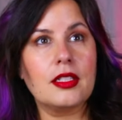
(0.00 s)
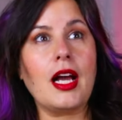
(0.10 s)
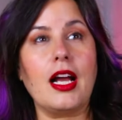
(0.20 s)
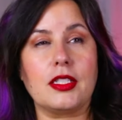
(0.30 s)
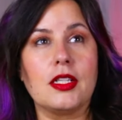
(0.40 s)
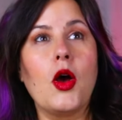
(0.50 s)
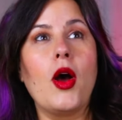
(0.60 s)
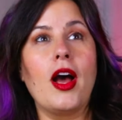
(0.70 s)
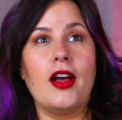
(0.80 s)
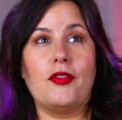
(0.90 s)
Gosh,
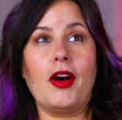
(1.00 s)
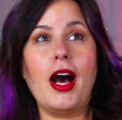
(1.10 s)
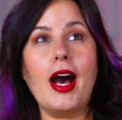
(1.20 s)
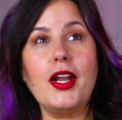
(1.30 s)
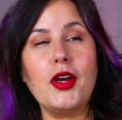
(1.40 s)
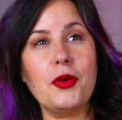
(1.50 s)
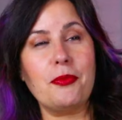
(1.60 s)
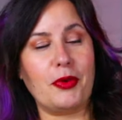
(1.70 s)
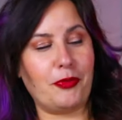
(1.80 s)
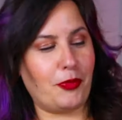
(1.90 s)

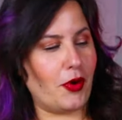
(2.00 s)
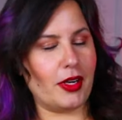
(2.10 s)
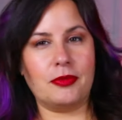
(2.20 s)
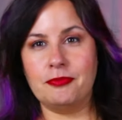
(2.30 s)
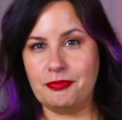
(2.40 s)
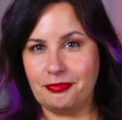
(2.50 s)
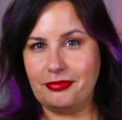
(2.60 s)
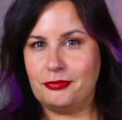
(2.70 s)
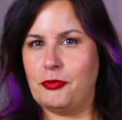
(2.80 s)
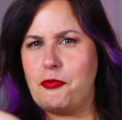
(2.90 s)
Otto, before,
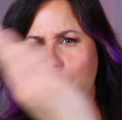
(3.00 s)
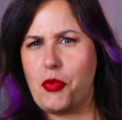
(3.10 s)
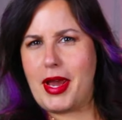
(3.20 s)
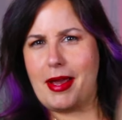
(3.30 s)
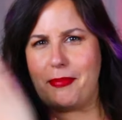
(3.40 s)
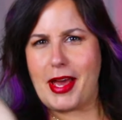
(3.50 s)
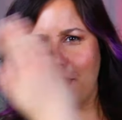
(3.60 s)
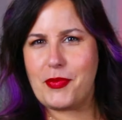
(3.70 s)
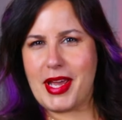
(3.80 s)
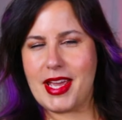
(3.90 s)
way back
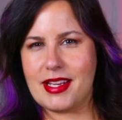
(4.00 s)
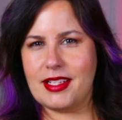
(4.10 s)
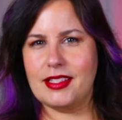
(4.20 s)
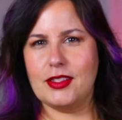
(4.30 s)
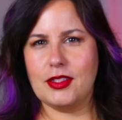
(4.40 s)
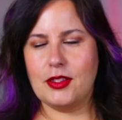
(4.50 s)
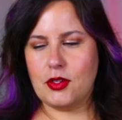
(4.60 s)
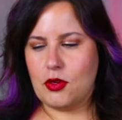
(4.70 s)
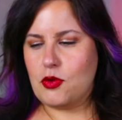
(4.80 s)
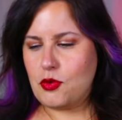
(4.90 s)

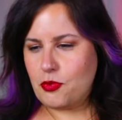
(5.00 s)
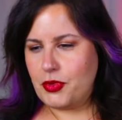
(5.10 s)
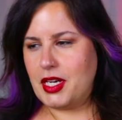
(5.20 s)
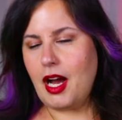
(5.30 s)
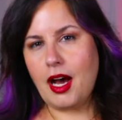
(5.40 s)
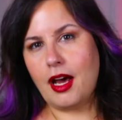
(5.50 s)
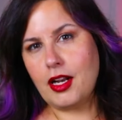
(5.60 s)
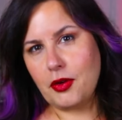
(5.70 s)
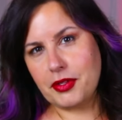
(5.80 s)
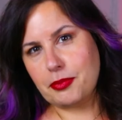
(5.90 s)
when
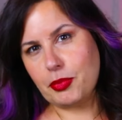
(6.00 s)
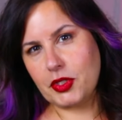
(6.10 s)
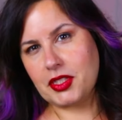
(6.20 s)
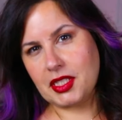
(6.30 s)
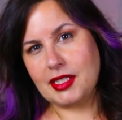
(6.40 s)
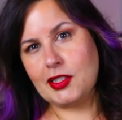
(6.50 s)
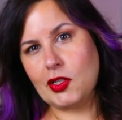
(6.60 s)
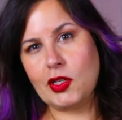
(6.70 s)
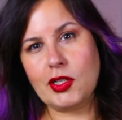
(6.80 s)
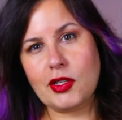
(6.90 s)
Otto was pushing his
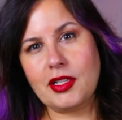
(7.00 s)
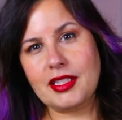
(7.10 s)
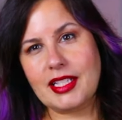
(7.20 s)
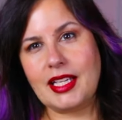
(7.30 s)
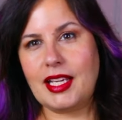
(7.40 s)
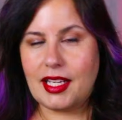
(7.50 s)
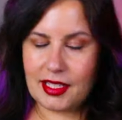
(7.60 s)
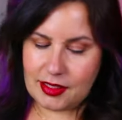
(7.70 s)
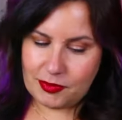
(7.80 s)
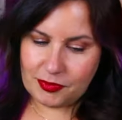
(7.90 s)
daughter on the
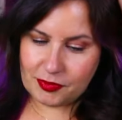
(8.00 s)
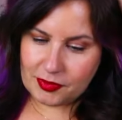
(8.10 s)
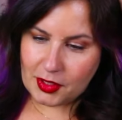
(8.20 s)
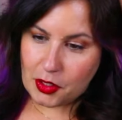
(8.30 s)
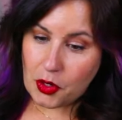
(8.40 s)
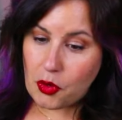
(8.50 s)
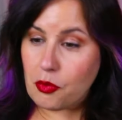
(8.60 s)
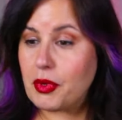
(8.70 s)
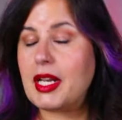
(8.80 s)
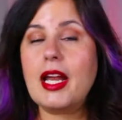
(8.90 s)
king,
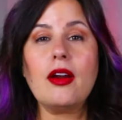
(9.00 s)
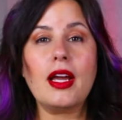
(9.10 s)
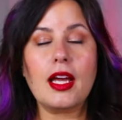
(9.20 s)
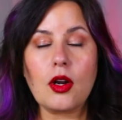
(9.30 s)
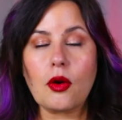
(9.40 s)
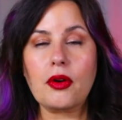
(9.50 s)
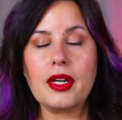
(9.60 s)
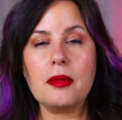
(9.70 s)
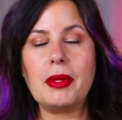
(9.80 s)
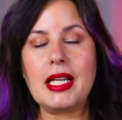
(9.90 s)
Rhaenyra had
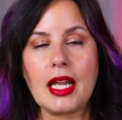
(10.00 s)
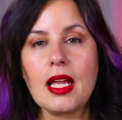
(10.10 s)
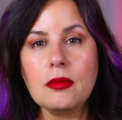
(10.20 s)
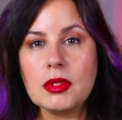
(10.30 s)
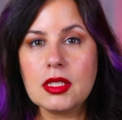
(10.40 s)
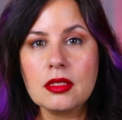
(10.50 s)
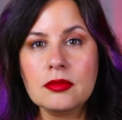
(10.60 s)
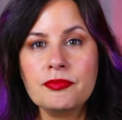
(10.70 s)
already been named